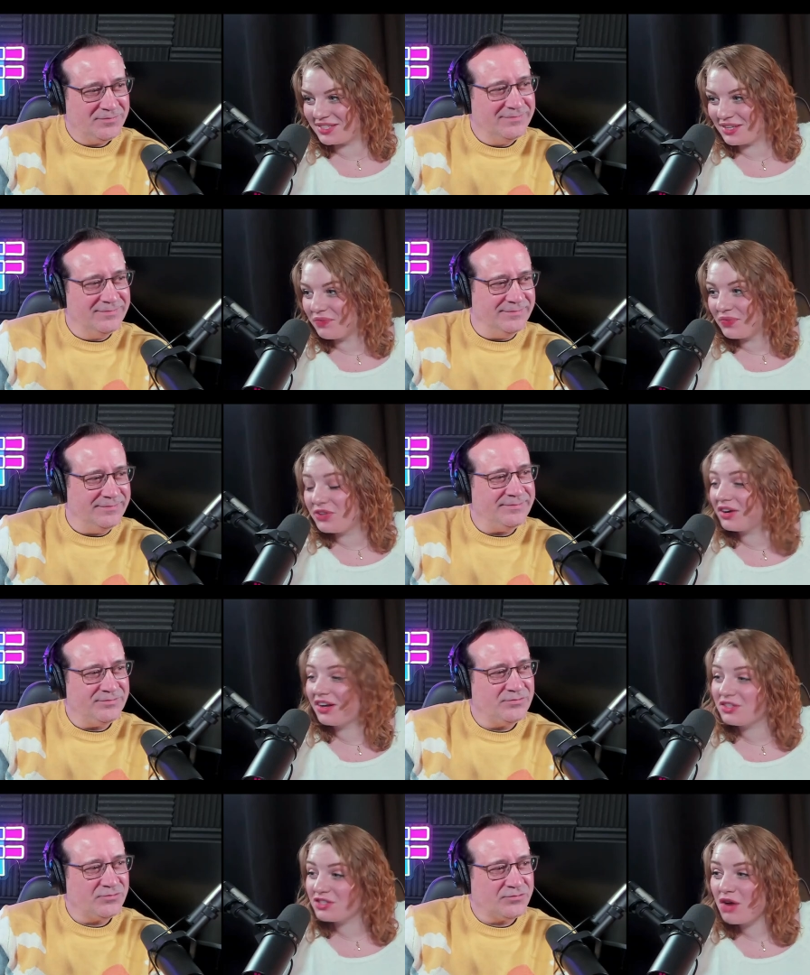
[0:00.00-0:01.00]
Speaker 1: Mm-hmm. You're on a
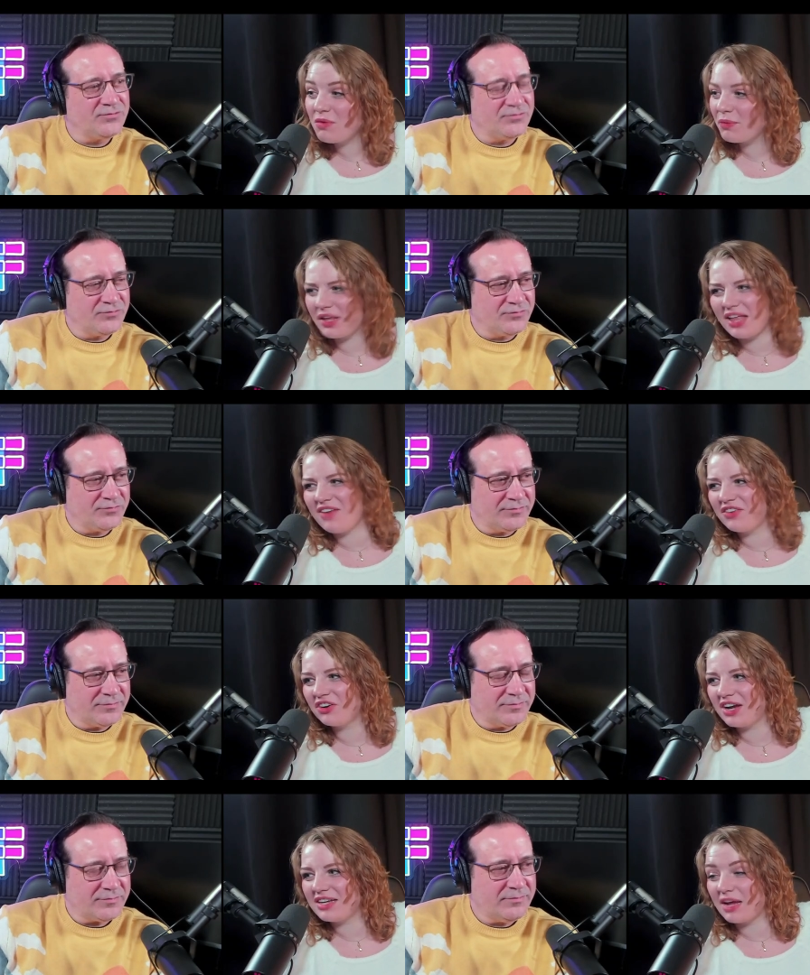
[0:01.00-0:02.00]
snowmobile having a
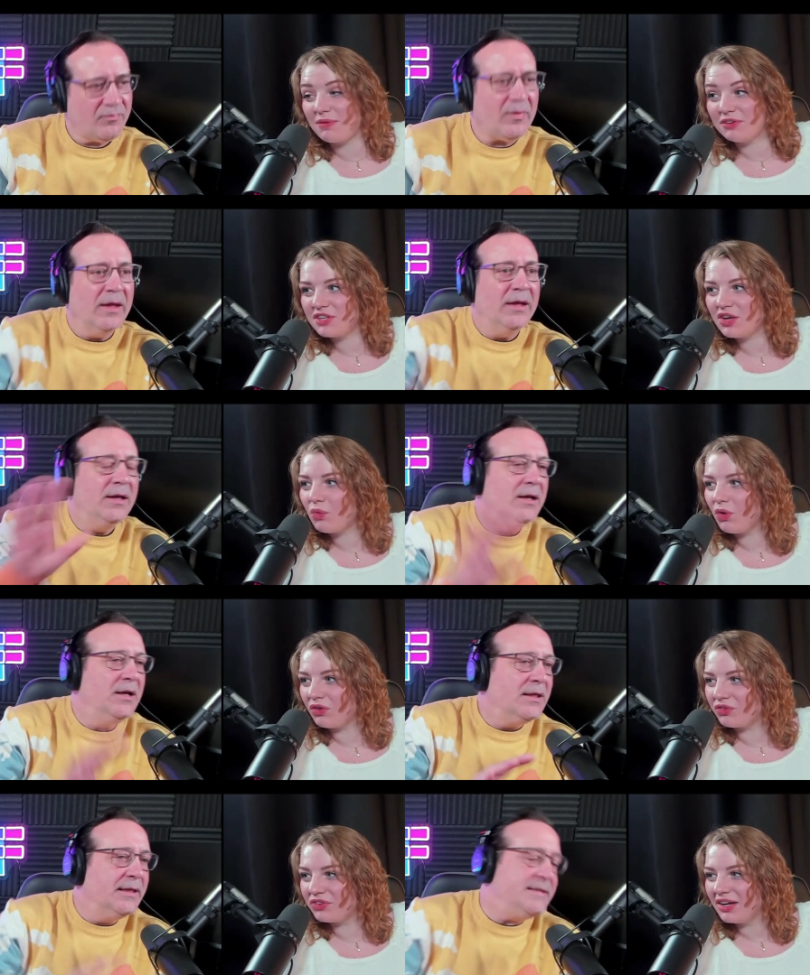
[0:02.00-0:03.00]
great time. You see a
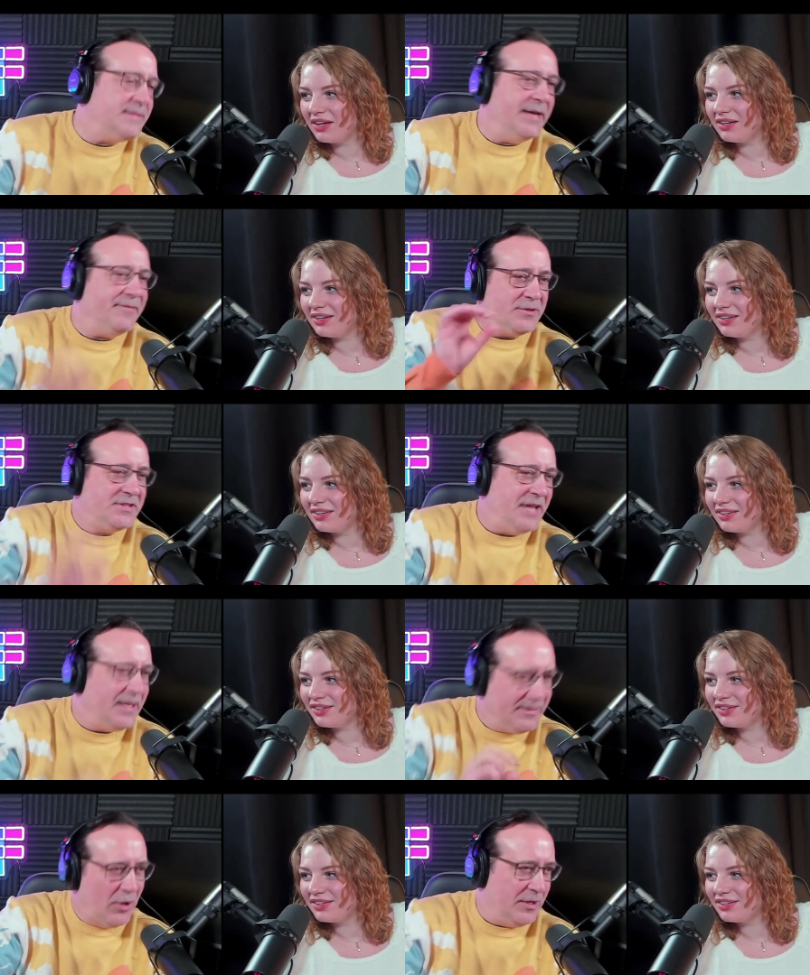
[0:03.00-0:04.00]
wolf.
Speaker 2: Let's say, for sake of
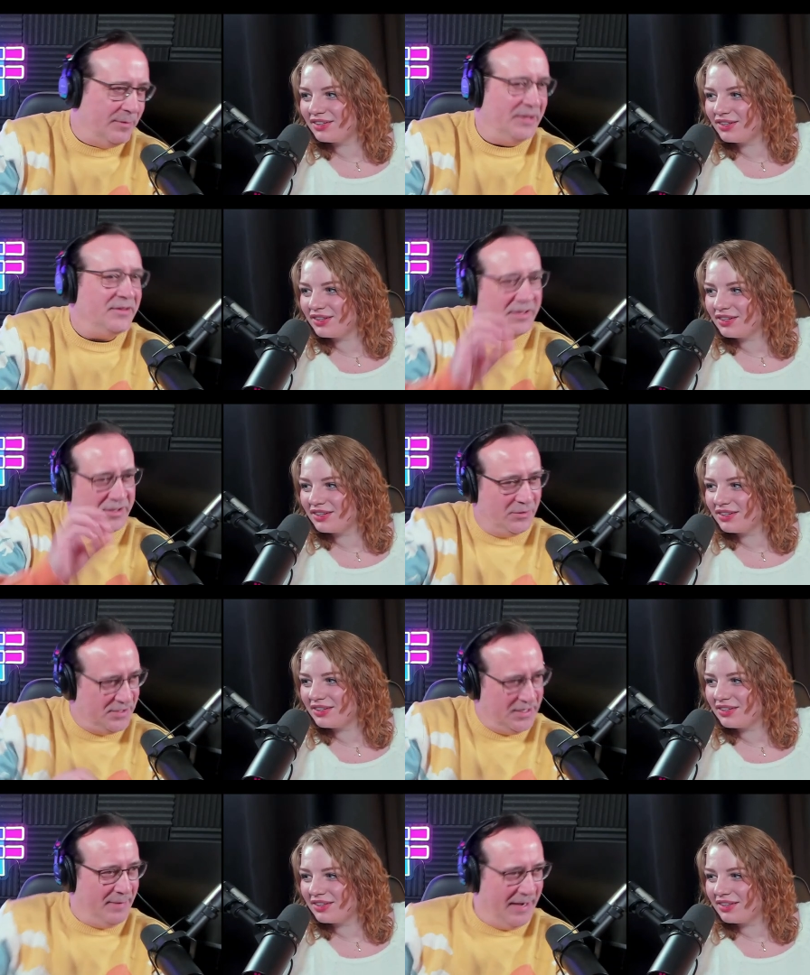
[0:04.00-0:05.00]
argument, that you're a
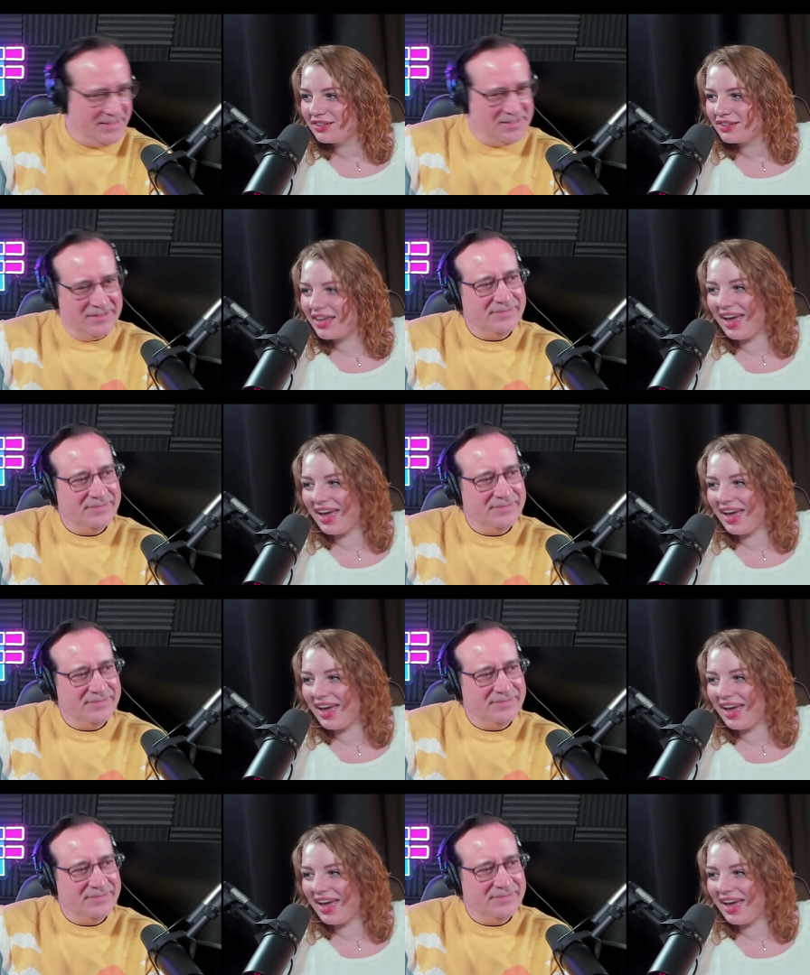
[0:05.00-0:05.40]
dumbass.
Speaker 1: Okay.